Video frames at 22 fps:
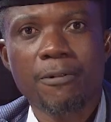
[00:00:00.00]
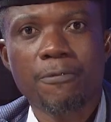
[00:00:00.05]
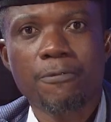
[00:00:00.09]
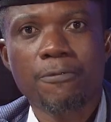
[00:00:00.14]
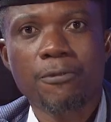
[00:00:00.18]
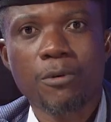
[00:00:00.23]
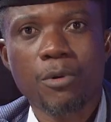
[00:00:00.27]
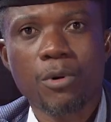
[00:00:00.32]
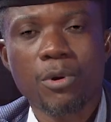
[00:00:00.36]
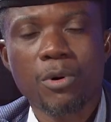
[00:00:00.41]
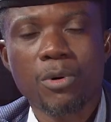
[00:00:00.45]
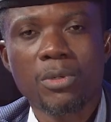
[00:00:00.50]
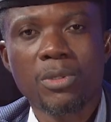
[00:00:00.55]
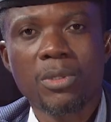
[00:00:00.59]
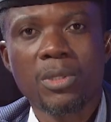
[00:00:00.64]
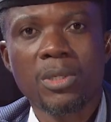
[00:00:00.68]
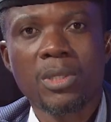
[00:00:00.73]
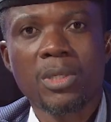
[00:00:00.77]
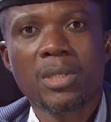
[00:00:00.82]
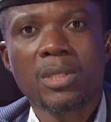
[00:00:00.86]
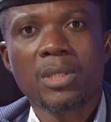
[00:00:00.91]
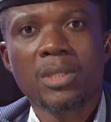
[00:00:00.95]
for
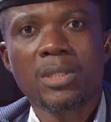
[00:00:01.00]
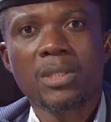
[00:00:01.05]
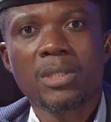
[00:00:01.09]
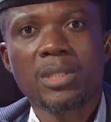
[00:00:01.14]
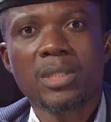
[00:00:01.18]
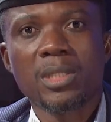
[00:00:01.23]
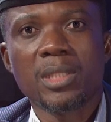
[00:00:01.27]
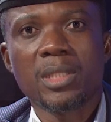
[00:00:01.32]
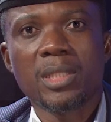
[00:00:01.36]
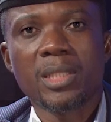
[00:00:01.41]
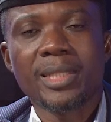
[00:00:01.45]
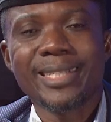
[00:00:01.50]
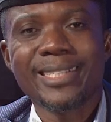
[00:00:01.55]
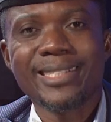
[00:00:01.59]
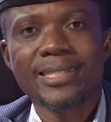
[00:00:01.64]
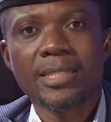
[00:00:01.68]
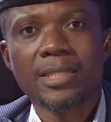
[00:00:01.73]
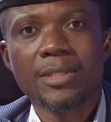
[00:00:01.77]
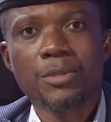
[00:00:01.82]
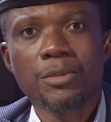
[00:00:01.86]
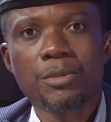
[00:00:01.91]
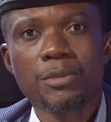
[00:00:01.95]
the
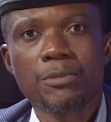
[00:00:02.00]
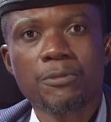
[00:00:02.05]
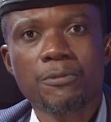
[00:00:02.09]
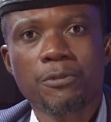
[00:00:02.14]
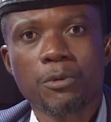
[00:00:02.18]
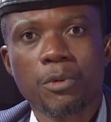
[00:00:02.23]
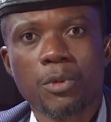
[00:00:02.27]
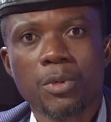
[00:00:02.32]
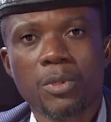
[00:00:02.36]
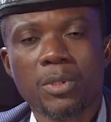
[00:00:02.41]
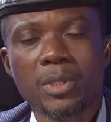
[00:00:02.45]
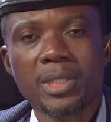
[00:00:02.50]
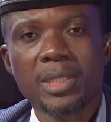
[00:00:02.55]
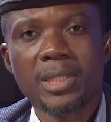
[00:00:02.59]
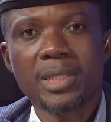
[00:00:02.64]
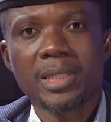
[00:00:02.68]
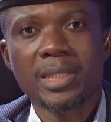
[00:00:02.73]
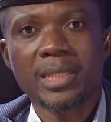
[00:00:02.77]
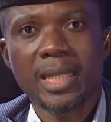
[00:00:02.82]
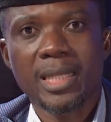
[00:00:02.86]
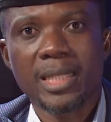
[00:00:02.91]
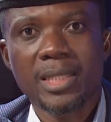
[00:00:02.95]
Institute for
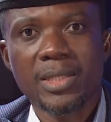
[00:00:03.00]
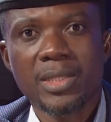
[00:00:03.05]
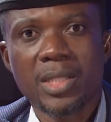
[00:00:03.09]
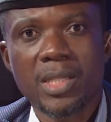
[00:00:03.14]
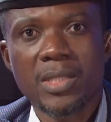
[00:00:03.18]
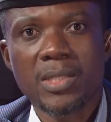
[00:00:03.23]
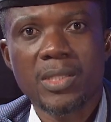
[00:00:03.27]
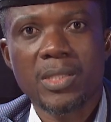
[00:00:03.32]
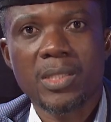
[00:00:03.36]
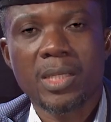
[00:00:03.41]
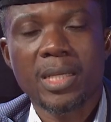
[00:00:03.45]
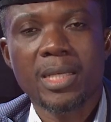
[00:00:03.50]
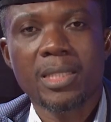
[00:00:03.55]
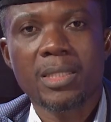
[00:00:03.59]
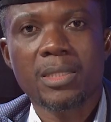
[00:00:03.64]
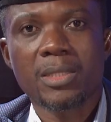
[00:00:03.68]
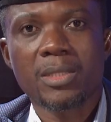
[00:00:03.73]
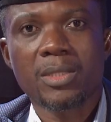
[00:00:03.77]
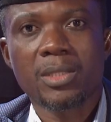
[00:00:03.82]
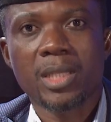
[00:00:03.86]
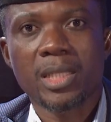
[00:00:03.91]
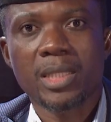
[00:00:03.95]
Intelligence
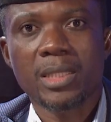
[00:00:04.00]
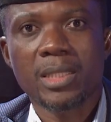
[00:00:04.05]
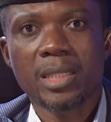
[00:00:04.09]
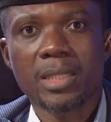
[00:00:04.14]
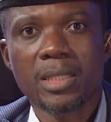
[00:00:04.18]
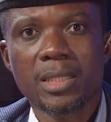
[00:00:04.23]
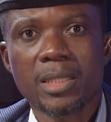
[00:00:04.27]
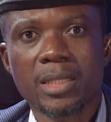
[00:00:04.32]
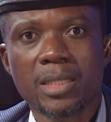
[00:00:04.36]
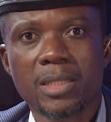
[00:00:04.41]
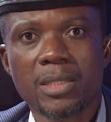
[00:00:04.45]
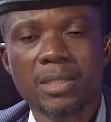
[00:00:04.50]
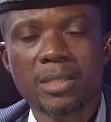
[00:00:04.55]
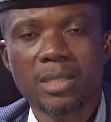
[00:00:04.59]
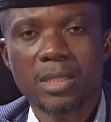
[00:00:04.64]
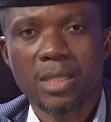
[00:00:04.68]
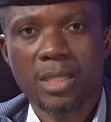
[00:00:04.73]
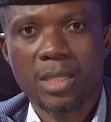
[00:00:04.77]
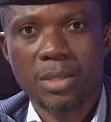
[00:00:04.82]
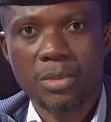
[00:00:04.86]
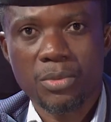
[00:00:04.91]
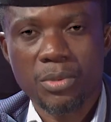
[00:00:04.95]
and Strategic
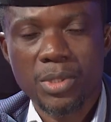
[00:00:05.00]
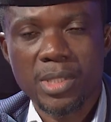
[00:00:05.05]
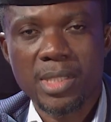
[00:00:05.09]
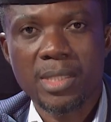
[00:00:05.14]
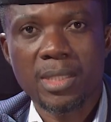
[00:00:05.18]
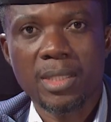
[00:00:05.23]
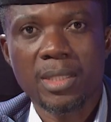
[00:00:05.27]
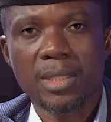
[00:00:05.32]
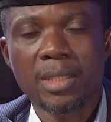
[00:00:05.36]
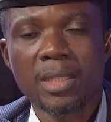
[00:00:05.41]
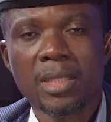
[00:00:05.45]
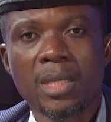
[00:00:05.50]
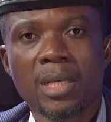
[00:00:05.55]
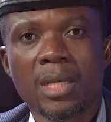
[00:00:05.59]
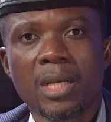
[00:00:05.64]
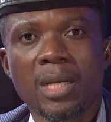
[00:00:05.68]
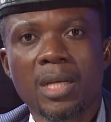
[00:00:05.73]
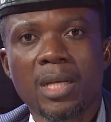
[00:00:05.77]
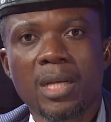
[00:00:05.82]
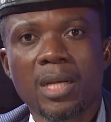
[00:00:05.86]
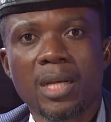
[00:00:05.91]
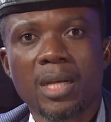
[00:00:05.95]
Security.
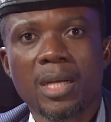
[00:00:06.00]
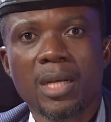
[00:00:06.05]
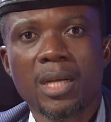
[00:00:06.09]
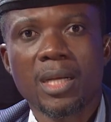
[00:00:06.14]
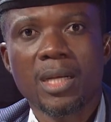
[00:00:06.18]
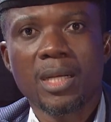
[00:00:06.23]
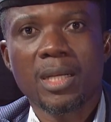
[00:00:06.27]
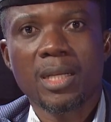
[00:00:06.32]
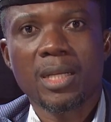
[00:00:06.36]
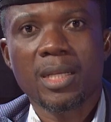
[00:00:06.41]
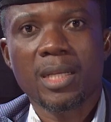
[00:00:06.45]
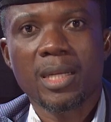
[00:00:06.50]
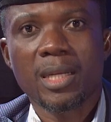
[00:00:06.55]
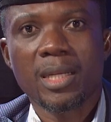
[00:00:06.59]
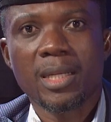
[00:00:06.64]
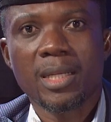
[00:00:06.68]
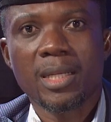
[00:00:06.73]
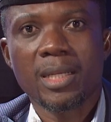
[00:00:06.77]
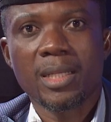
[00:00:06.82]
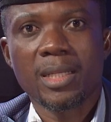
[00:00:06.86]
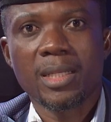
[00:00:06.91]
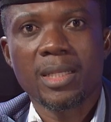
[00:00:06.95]

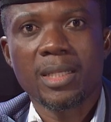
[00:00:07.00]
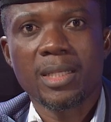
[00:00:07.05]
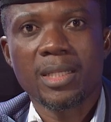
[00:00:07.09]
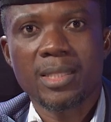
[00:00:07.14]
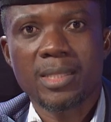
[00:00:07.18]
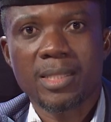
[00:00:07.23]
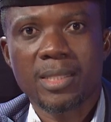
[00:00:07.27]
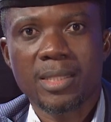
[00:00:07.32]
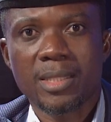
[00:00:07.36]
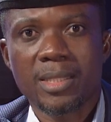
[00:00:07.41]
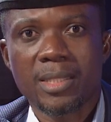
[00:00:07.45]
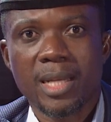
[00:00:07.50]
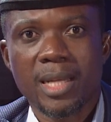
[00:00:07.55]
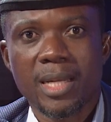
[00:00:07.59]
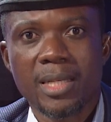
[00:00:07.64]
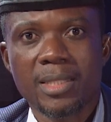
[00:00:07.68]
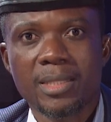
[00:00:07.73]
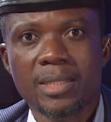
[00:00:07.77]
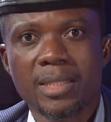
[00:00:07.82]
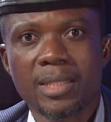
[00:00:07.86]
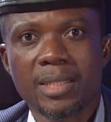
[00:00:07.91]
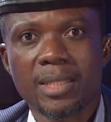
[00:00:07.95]
Currently, he sits
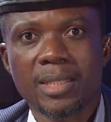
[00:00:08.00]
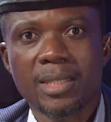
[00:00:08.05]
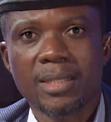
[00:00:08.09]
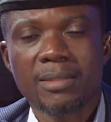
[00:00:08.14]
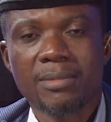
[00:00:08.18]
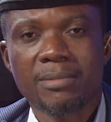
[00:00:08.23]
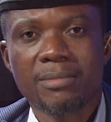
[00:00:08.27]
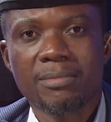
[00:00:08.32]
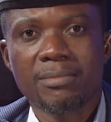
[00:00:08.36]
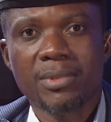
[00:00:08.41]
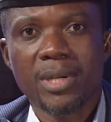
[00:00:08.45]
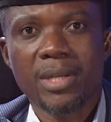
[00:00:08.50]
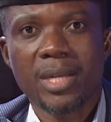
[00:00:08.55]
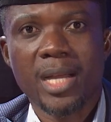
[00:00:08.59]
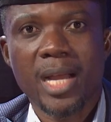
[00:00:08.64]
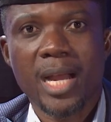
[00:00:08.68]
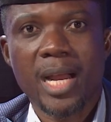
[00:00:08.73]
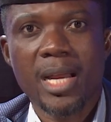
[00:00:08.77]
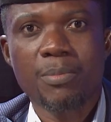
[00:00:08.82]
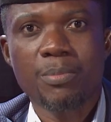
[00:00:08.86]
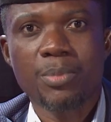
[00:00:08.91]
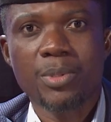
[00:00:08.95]
at a very
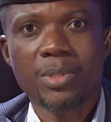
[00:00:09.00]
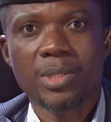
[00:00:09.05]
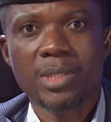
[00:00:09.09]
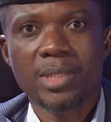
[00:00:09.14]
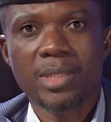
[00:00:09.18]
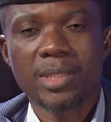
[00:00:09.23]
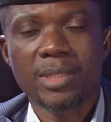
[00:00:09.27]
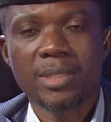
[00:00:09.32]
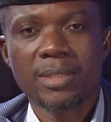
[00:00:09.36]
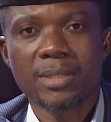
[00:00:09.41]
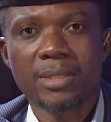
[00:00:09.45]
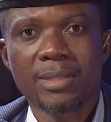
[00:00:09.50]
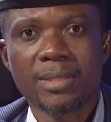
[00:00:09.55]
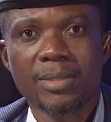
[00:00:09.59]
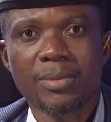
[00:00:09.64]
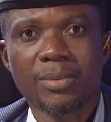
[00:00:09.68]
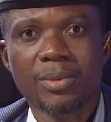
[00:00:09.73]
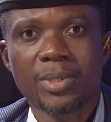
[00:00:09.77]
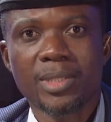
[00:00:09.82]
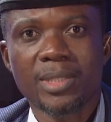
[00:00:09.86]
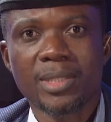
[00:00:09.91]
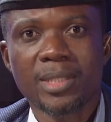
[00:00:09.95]
high position,
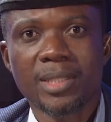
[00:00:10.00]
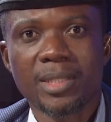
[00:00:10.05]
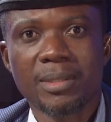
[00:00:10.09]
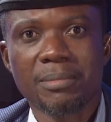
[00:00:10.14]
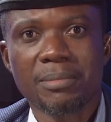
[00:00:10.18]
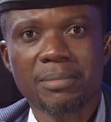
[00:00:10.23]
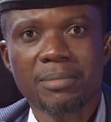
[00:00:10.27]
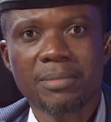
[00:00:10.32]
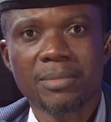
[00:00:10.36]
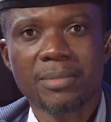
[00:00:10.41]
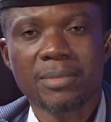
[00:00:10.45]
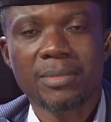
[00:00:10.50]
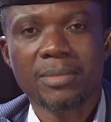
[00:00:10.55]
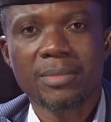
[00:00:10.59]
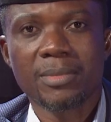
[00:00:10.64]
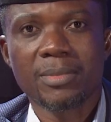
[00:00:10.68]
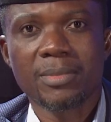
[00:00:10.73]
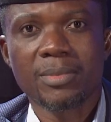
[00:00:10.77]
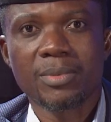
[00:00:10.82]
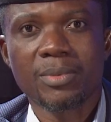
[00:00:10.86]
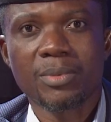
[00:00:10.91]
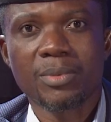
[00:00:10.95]
which
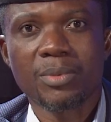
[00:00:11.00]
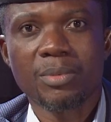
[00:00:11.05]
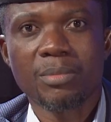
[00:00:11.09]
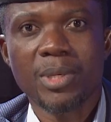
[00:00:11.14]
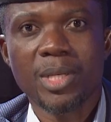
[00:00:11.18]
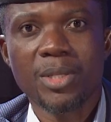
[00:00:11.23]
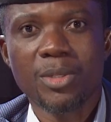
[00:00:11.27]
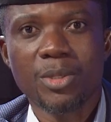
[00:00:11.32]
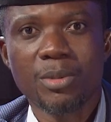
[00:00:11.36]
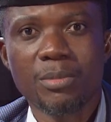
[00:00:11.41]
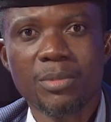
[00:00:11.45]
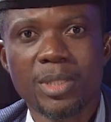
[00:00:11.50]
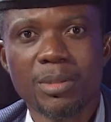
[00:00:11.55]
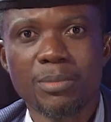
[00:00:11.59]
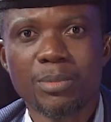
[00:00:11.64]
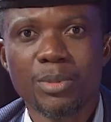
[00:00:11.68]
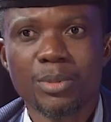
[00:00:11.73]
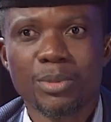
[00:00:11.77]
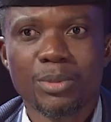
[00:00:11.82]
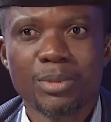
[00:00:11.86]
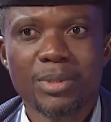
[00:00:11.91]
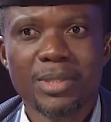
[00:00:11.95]
we may not be
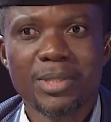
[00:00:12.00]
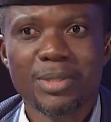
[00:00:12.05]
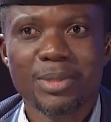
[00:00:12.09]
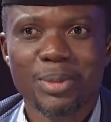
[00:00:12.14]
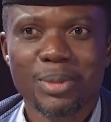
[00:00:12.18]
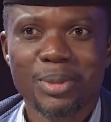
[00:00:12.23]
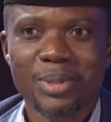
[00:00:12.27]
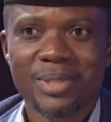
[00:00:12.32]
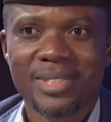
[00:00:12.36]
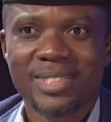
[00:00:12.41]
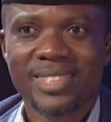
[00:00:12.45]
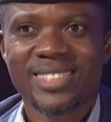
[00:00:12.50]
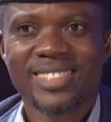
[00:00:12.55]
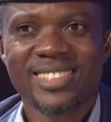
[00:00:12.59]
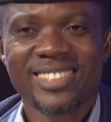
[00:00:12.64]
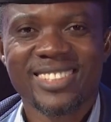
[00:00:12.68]
able to disclose